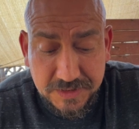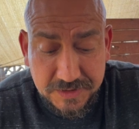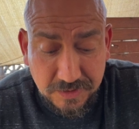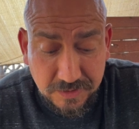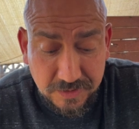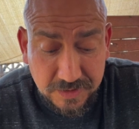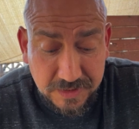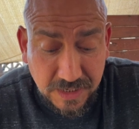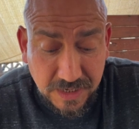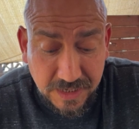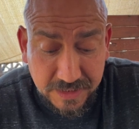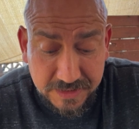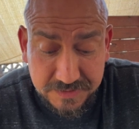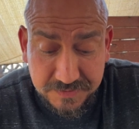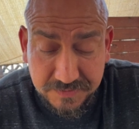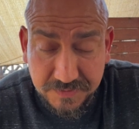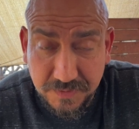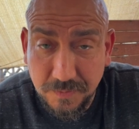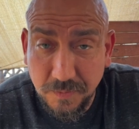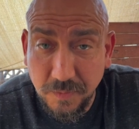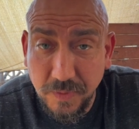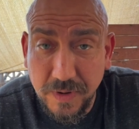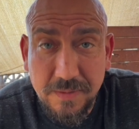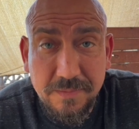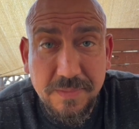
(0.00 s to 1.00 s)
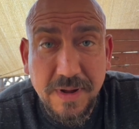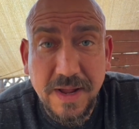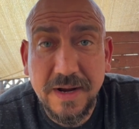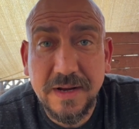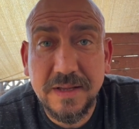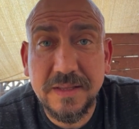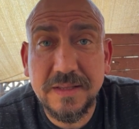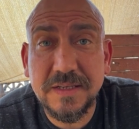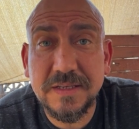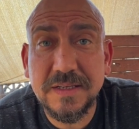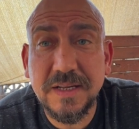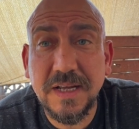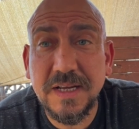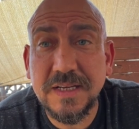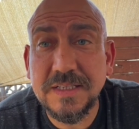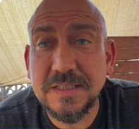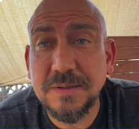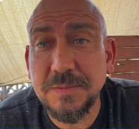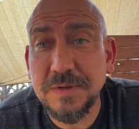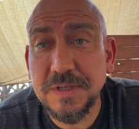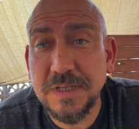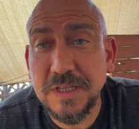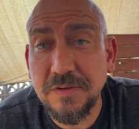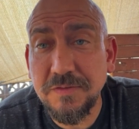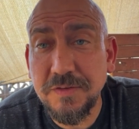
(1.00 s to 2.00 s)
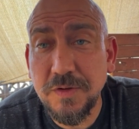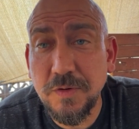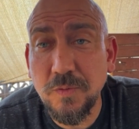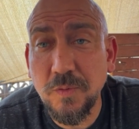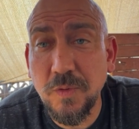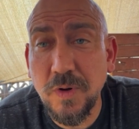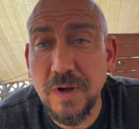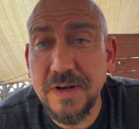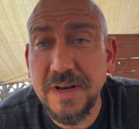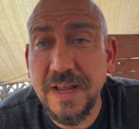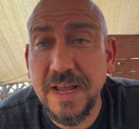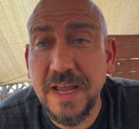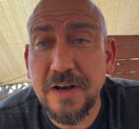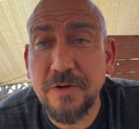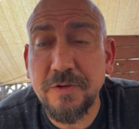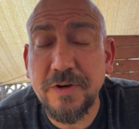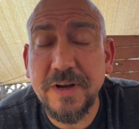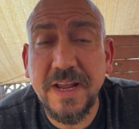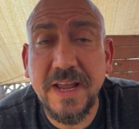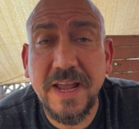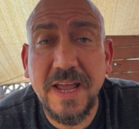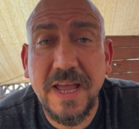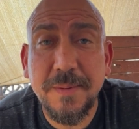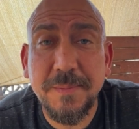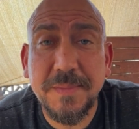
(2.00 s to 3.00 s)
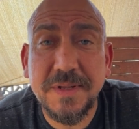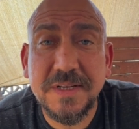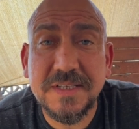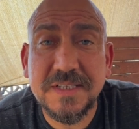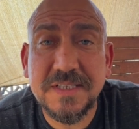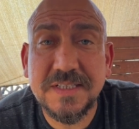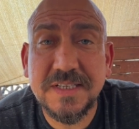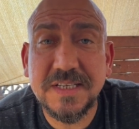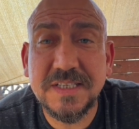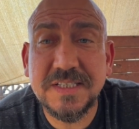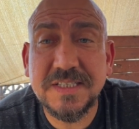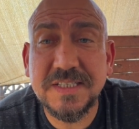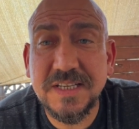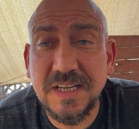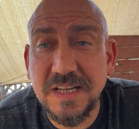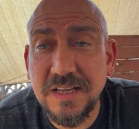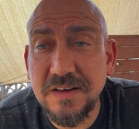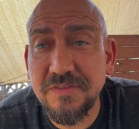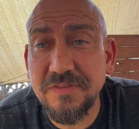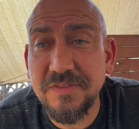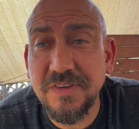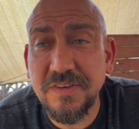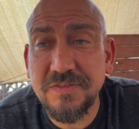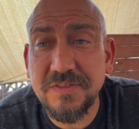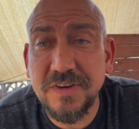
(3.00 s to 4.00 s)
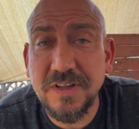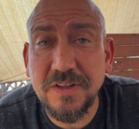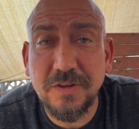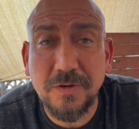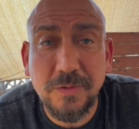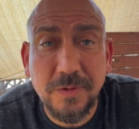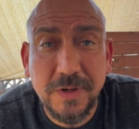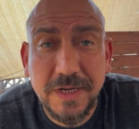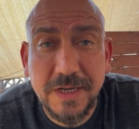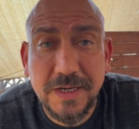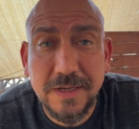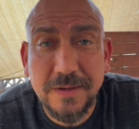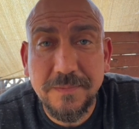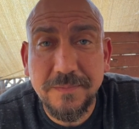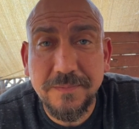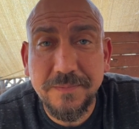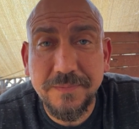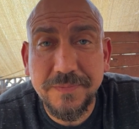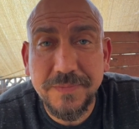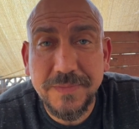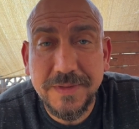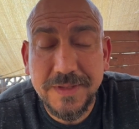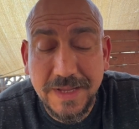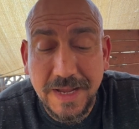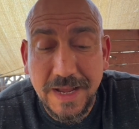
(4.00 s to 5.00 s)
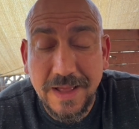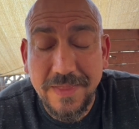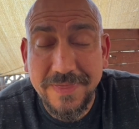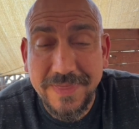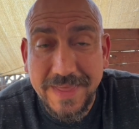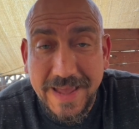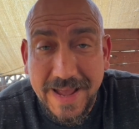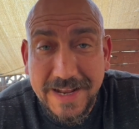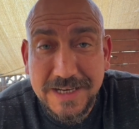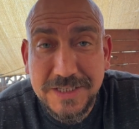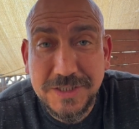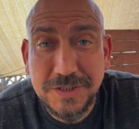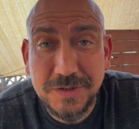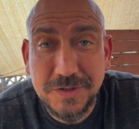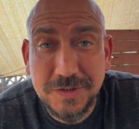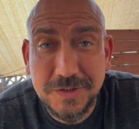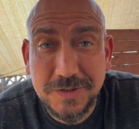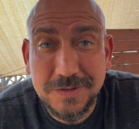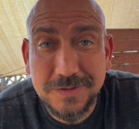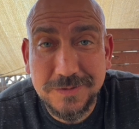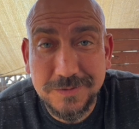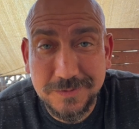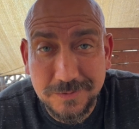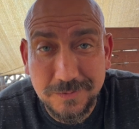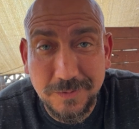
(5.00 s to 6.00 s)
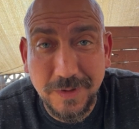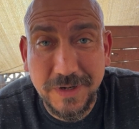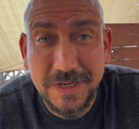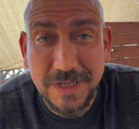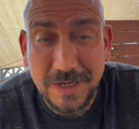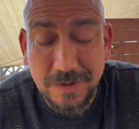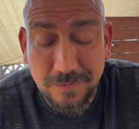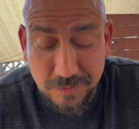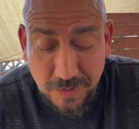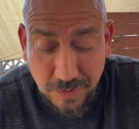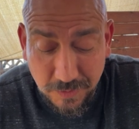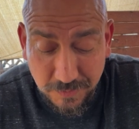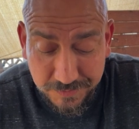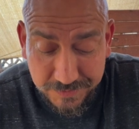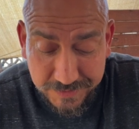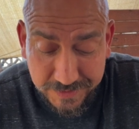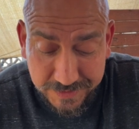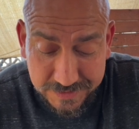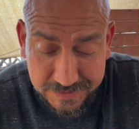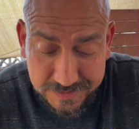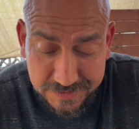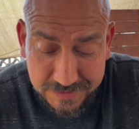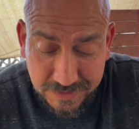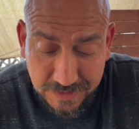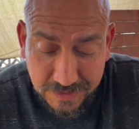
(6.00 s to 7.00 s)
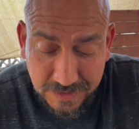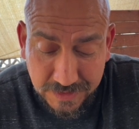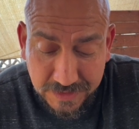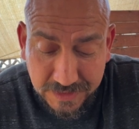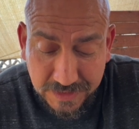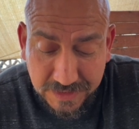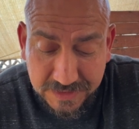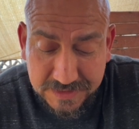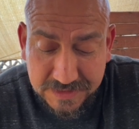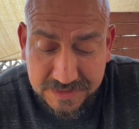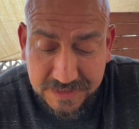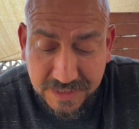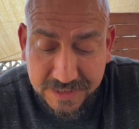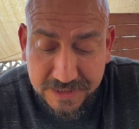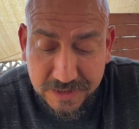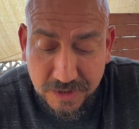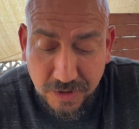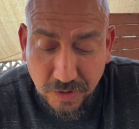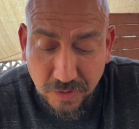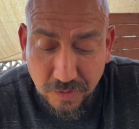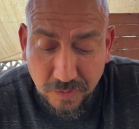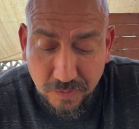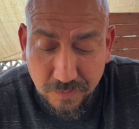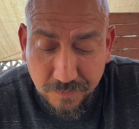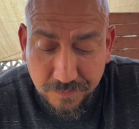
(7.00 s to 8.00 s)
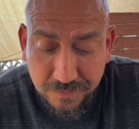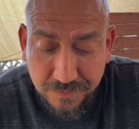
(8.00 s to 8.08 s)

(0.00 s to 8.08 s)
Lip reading: are guys from way back in the days. I'm going to give you one, Henry Hammond, 1653. Yeah, that's when he wrote this. He says, I now